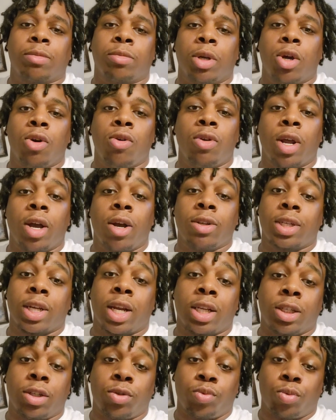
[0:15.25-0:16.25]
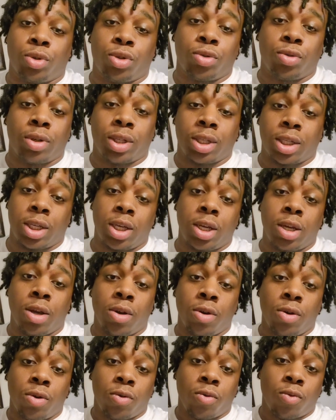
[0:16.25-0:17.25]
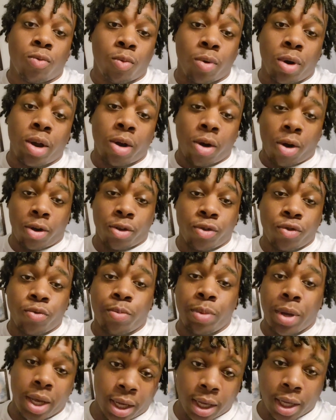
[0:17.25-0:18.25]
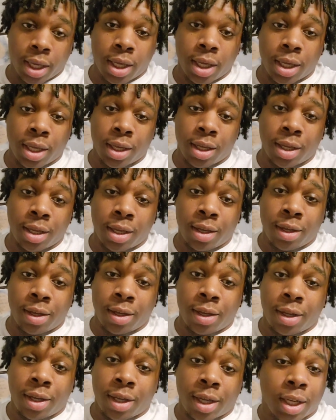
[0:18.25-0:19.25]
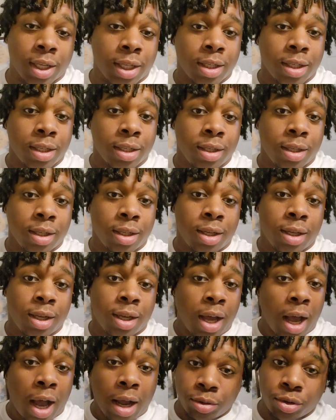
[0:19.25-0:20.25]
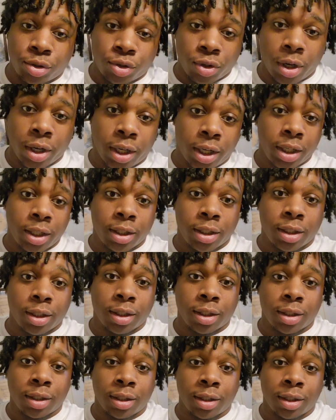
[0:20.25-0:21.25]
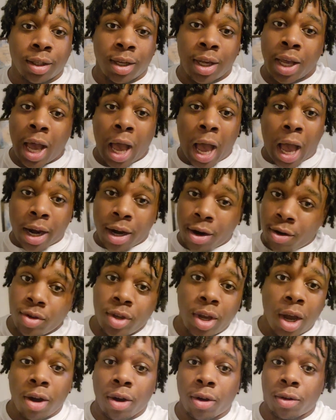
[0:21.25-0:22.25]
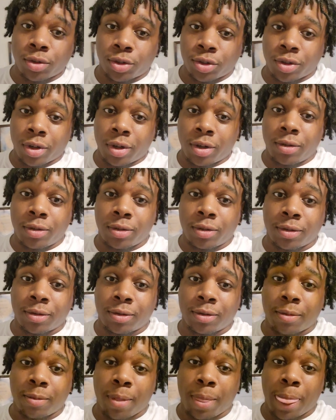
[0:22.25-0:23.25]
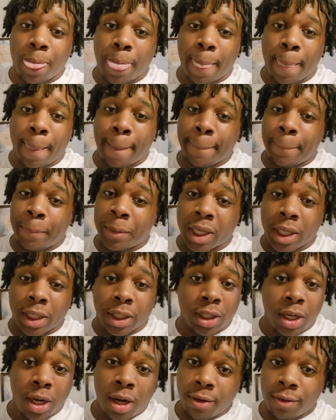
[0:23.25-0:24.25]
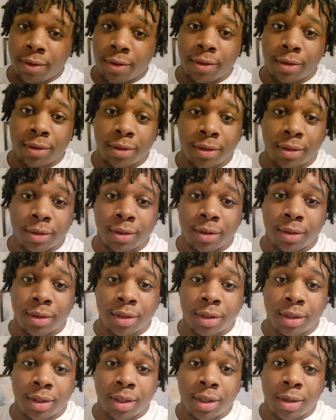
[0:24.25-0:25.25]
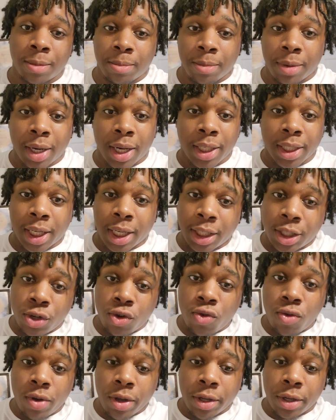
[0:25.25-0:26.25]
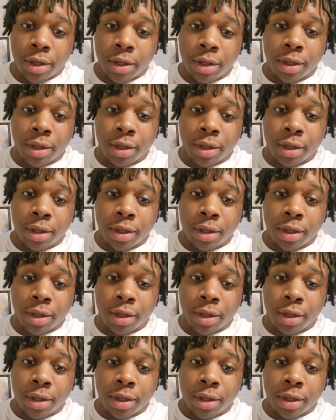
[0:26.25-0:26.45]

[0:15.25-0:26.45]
some loadouts, and I just want you to see what are you picking. Cause I'm struggling. I know y'all gonna struggle. It's tough. But let's get to it.